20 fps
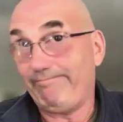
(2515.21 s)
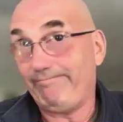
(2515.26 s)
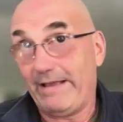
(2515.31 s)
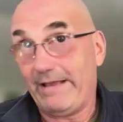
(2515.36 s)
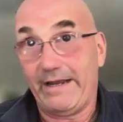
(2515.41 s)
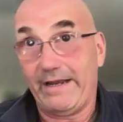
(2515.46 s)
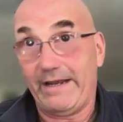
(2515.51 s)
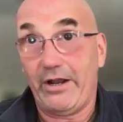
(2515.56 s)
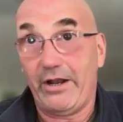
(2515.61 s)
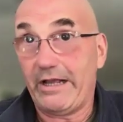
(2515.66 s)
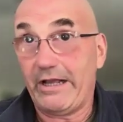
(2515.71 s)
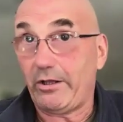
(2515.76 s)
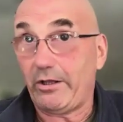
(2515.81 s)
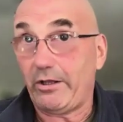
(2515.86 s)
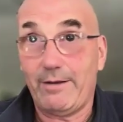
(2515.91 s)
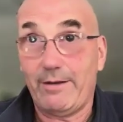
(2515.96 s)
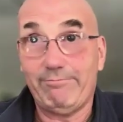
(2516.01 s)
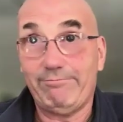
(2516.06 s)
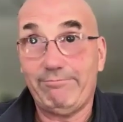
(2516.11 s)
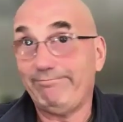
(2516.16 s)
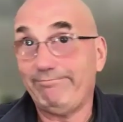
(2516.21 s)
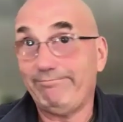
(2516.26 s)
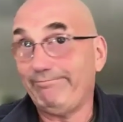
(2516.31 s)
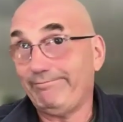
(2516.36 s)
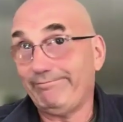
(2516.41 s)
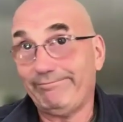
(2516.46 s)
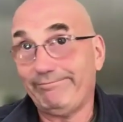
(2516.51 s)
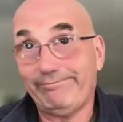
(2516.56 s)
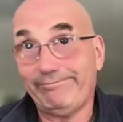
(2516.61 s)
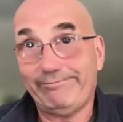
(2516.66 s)
Had a nightclub,
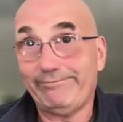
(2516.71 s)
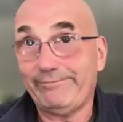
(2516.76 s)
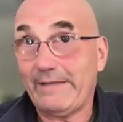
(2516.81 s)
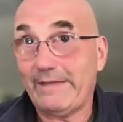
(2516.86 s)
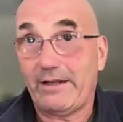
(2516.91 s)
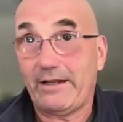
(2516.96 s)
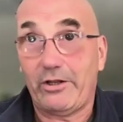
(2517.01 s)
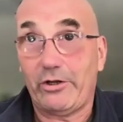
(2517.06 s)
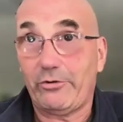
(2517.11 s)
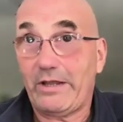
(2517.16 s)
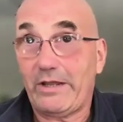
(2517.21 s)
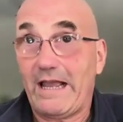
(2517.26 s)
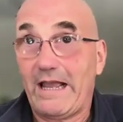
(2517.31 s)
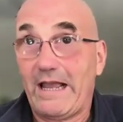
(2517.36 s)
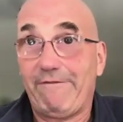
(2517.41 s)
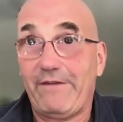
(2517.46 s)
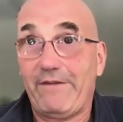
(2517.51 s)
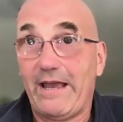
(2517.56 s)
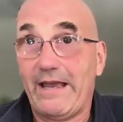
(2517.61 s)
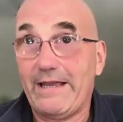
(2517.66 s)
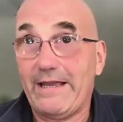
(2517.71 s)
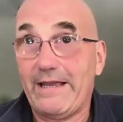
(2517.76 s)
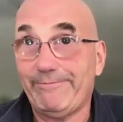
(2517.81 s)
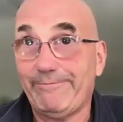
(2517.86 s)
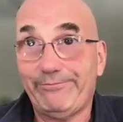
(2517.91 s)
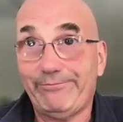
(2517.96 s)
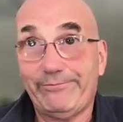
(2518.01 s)
had a little cafe,